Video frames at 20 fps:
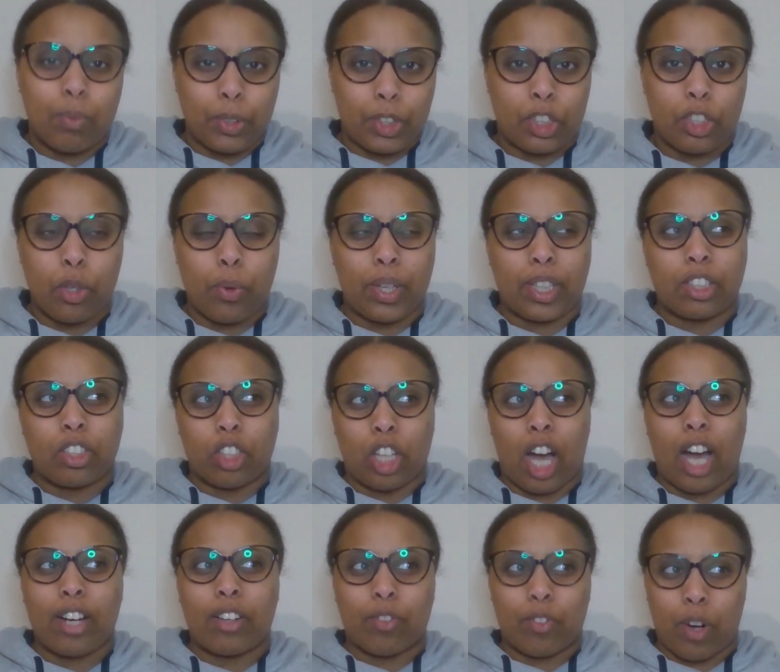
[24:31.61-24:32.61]
was doing to
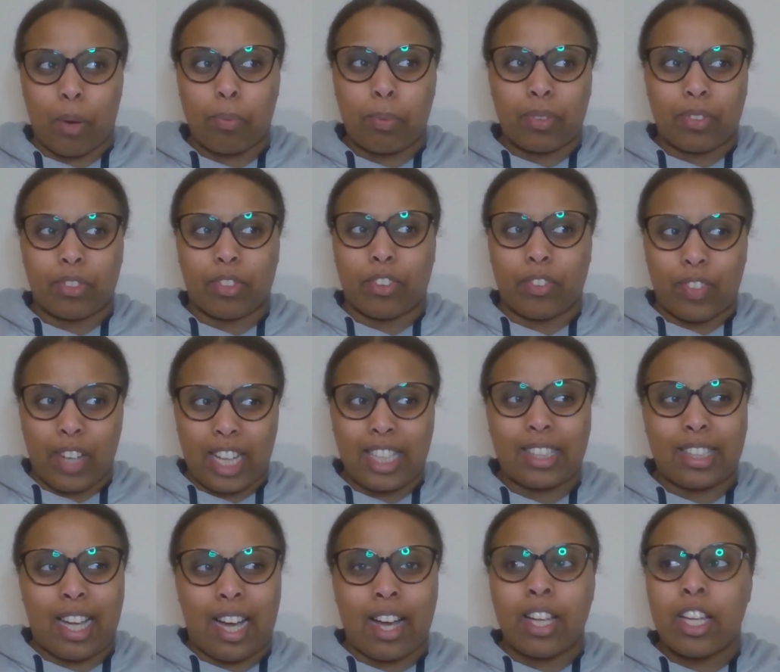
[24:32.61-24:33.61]
kind of
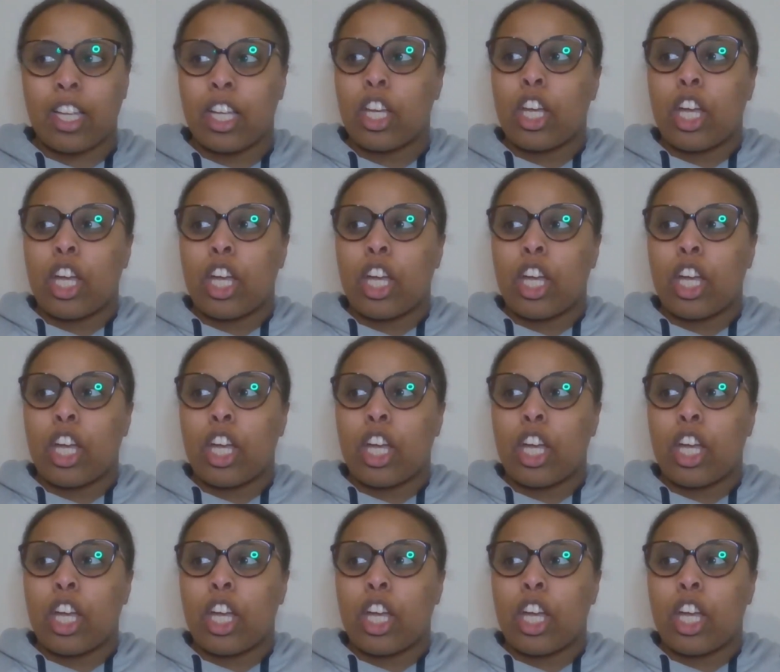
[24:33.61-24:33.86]
reflect that